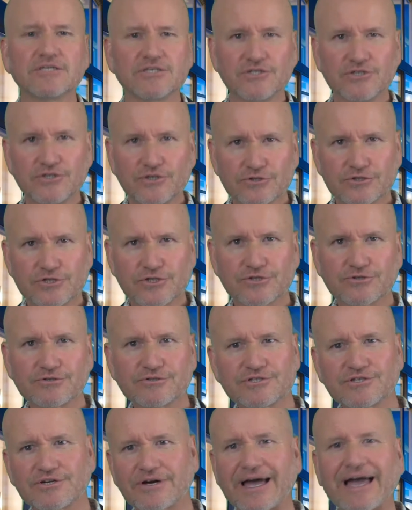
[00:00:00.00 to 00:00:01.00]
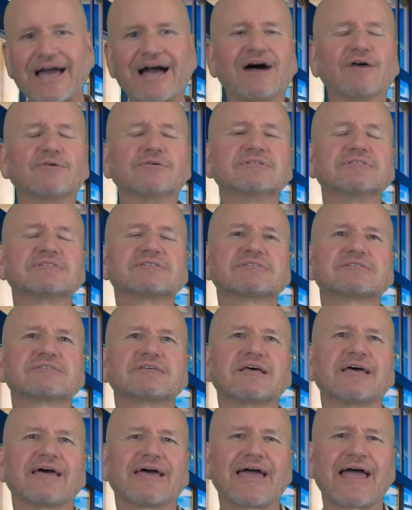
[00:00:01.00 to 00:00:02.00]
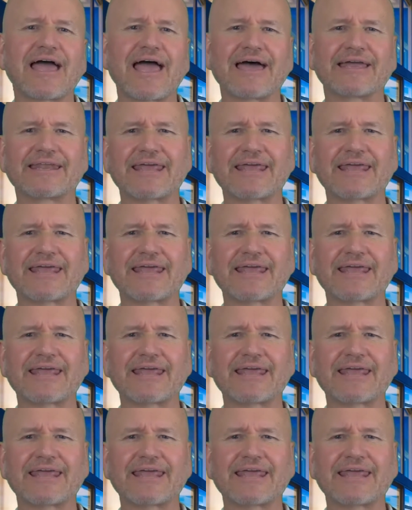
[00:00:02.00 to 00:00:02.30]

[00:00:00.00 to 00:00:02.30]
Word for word: you choose your hours and